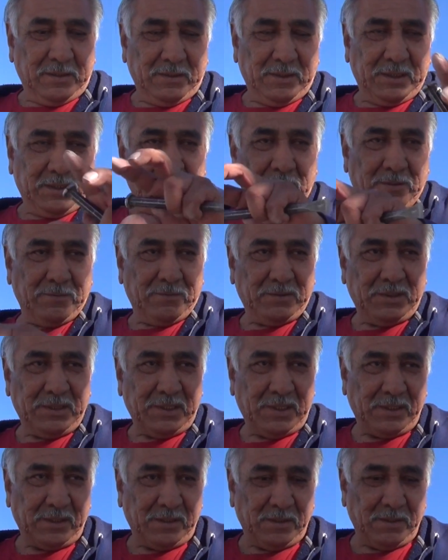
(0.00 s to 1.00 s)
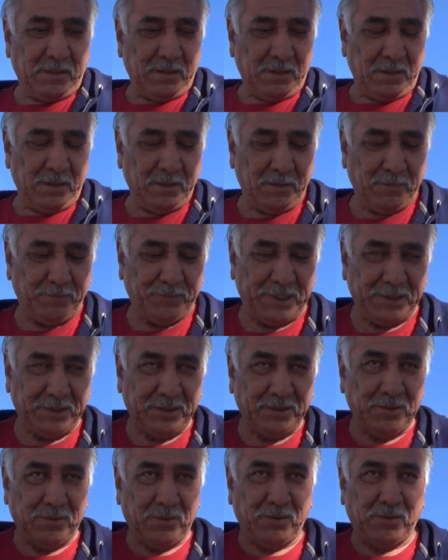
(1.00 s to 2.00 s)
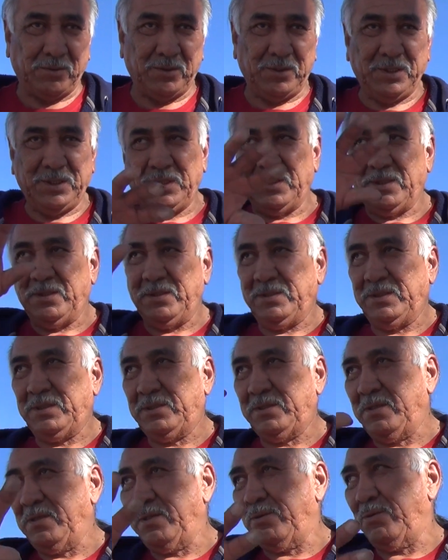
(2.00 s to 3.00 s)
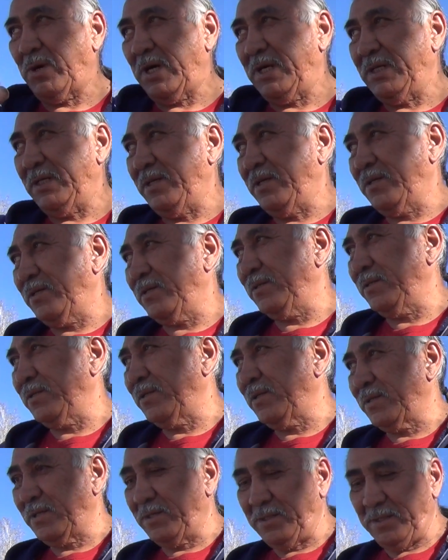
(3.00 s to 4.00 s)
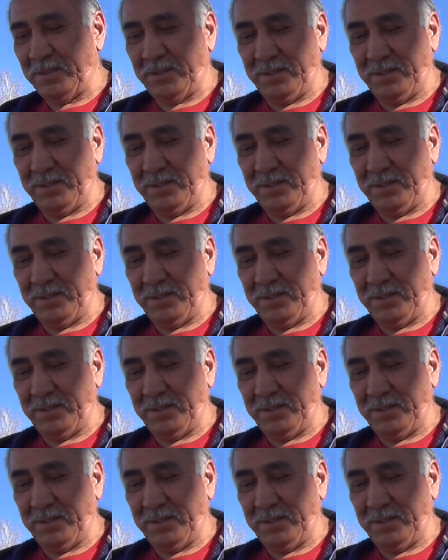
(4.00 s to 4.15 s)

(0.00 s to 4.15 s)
It's almost like a pinto horse. It's white here and there.